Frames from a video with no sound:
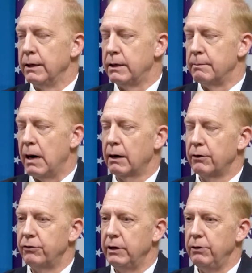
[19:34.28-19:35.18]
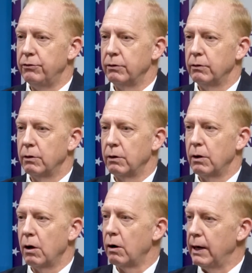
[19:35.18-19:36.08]
democracies
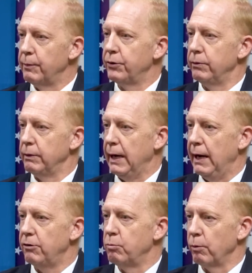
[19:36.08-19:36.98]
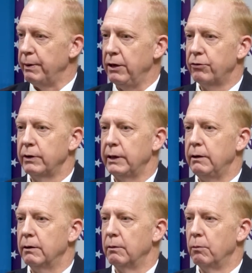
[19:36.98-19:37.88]
are able to engage more
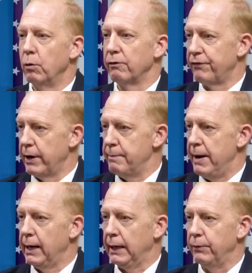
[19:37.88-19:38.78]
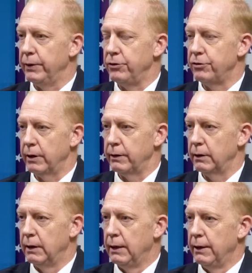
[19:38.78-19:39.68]
peacefully, more fundamentally with each
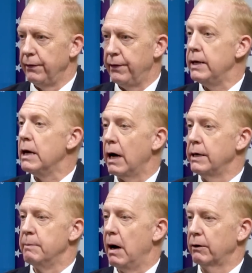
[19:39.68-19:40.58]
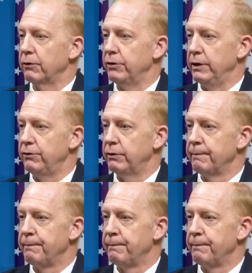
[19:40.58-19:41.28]
other than non-democracies.